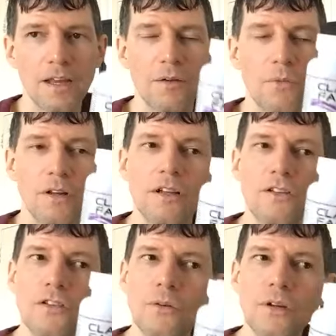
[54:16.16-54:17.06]
and what
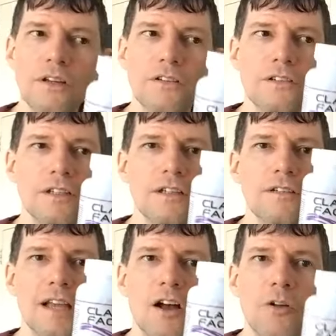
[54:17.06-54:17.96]
it's doing is, is
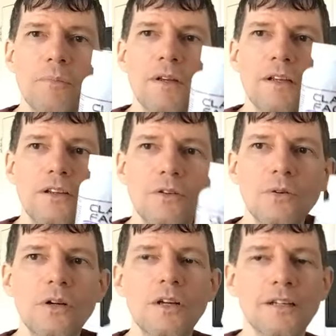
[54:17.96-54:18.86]
it's helping
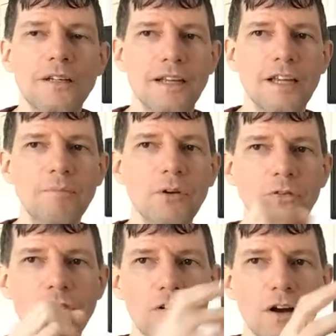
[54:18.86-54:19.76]
you to keep
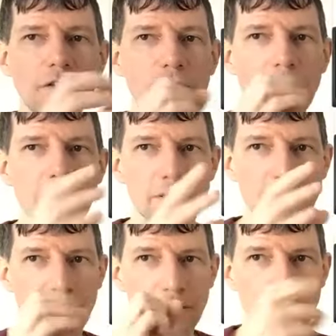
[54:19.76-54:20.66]
those neurons
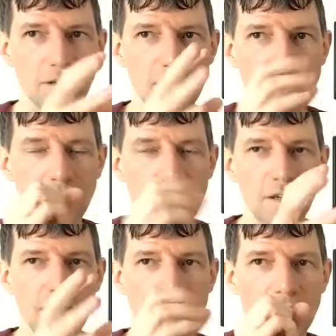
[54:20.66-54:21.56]
firing
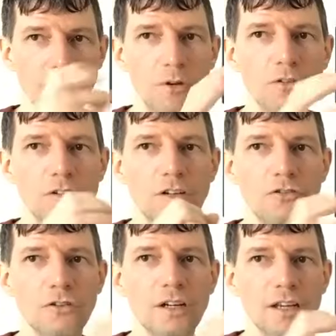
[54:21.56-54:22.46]
and keep those
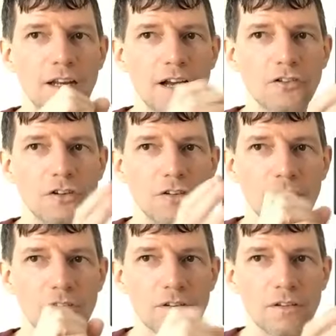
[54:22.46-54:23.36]
dendritic
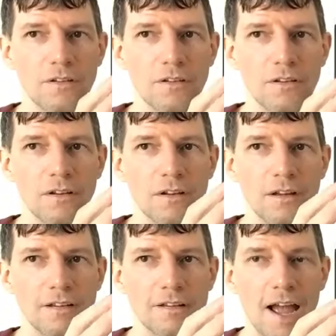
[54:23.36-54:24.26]
connections
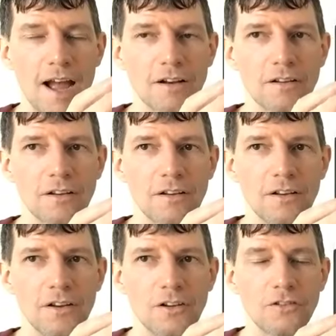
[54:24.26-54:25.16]
intact
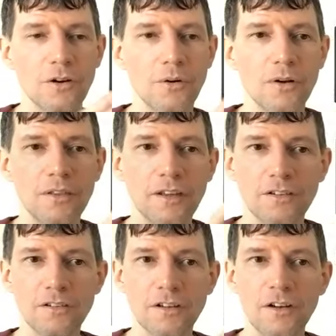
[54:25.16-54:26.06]
so
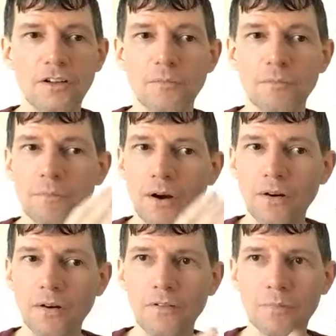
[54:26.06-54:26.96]
this is another
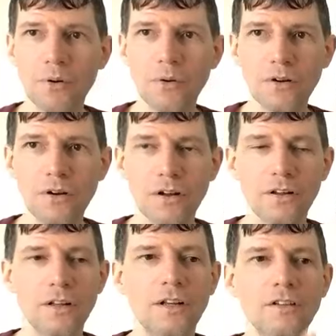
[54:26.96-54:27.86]
part of the
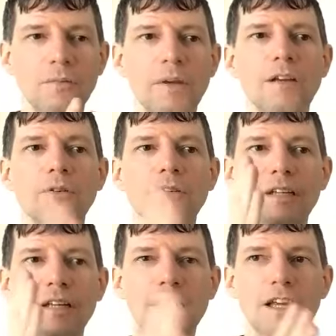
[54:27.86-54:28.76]
protocol to be able to
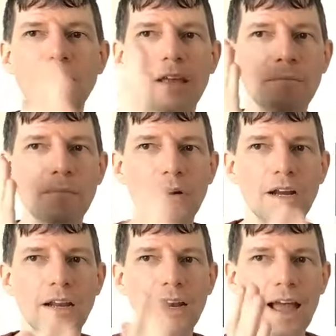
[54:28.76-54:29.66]
keep that
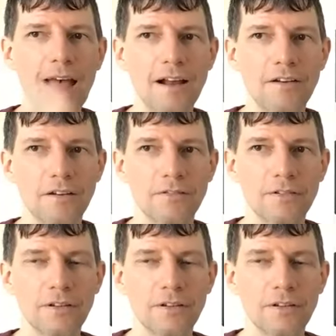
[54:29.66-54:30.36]
brain active